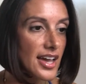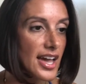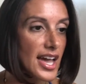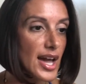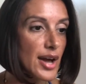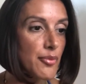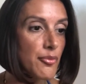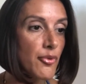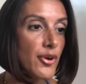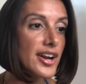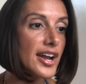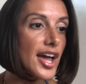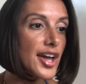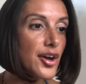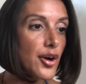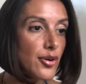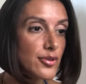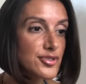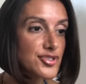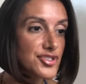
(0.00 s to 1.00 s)
and what I
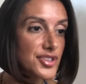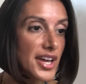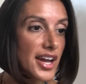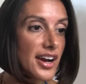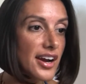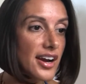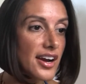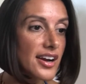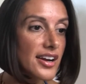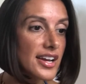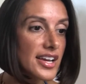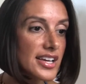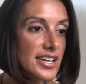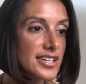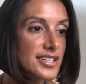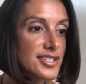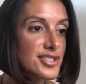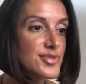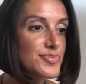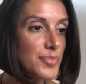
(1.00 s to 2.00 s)
coach there is